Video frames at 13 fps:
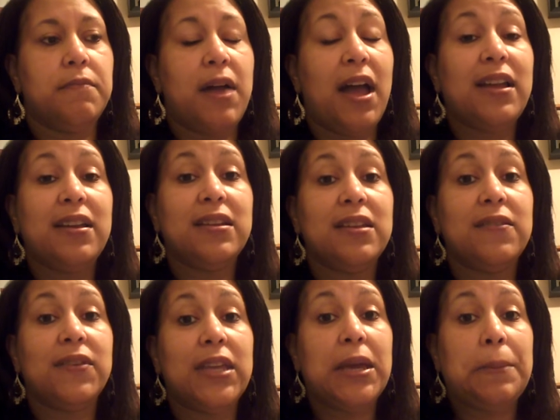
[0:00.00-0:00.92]
I couldn't
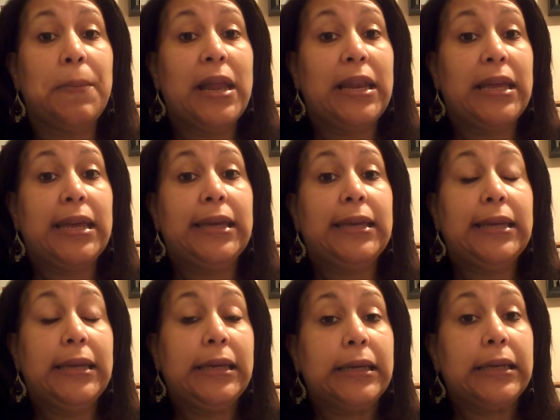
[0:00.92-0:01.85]
even get my leg
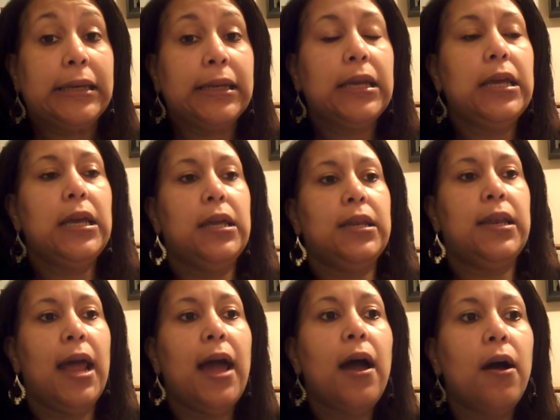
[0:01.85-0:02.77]
in.
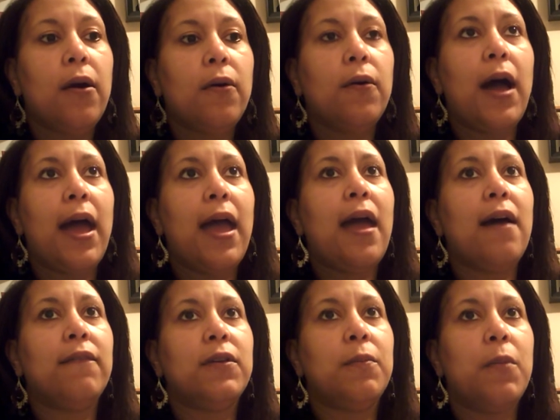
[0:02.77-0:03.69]
Now I
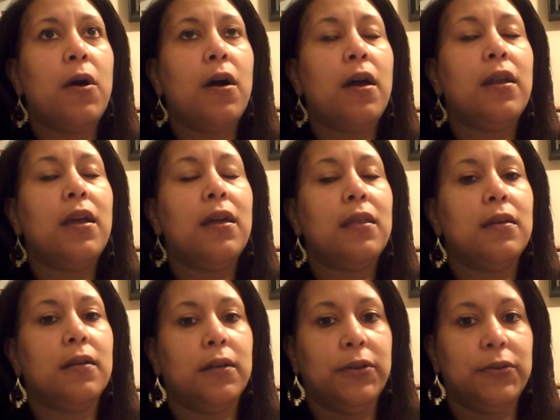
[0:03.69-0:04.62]
have them on and
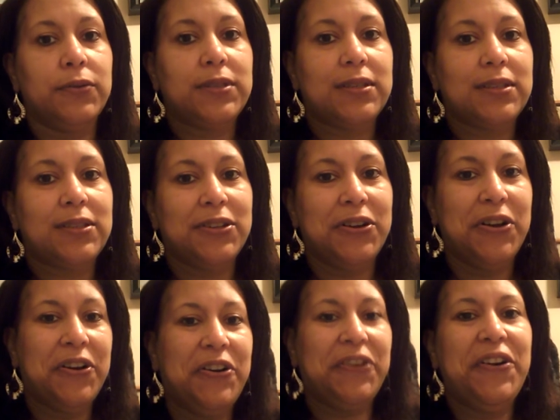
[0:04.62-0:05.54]
they're loose,
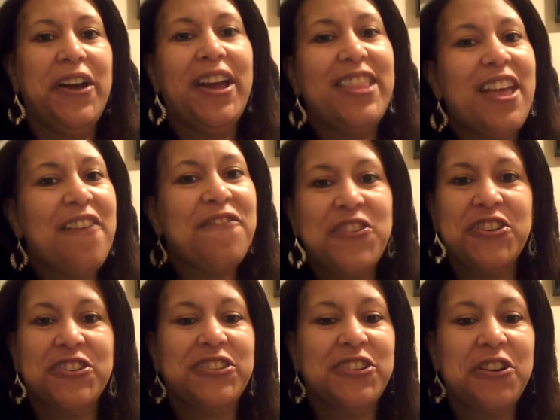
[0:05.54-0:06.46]
so that
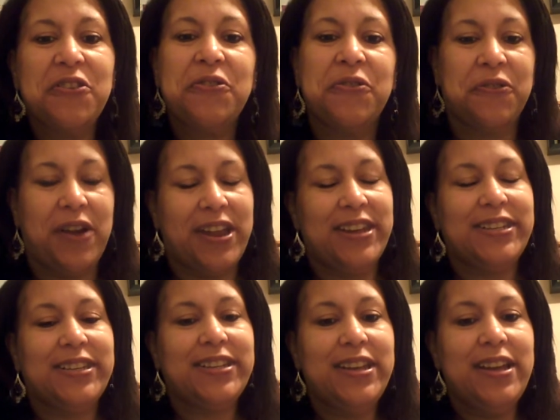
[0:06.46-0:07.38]
feels so
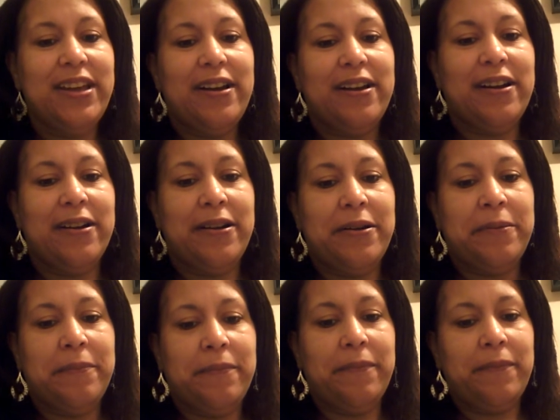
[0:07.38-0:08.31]
great.
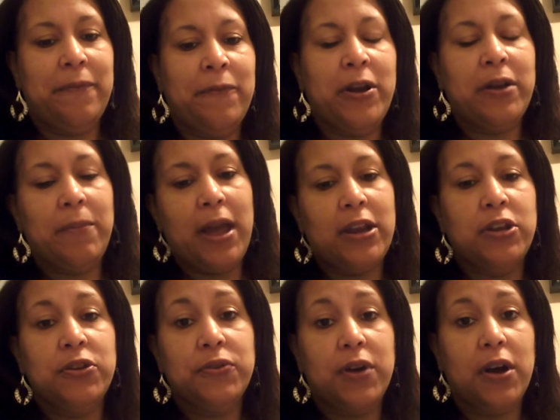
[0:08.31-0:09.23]
One of my
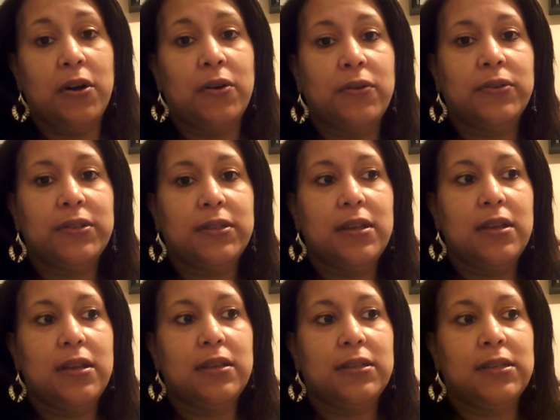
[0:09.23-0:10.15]
new goals,
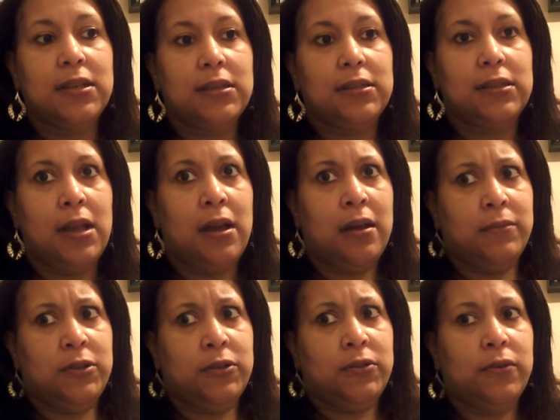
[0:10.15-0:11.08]
since now I'm
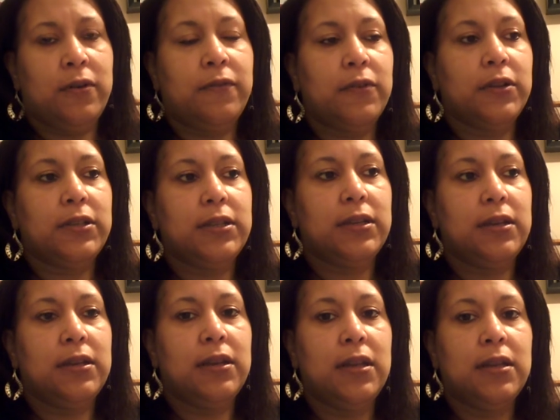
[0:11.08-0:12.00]
to
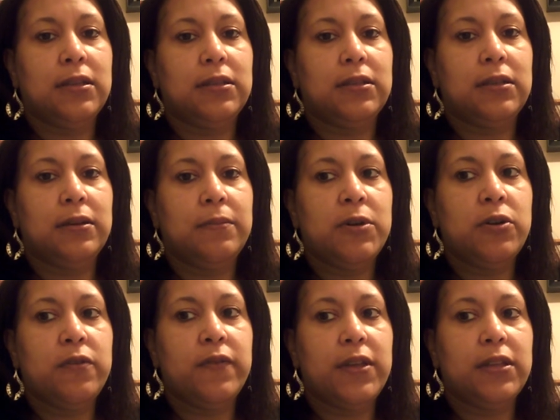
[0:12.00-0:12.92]
12-14, is to
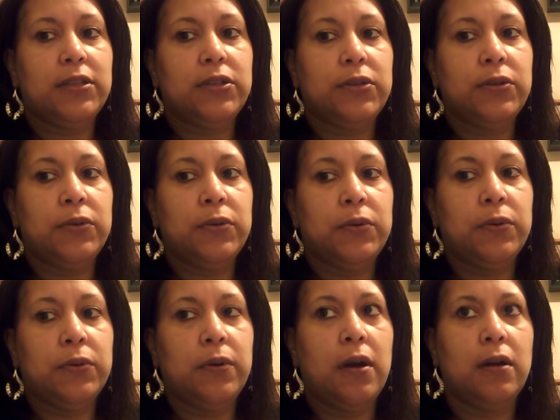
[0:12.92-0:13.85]
move into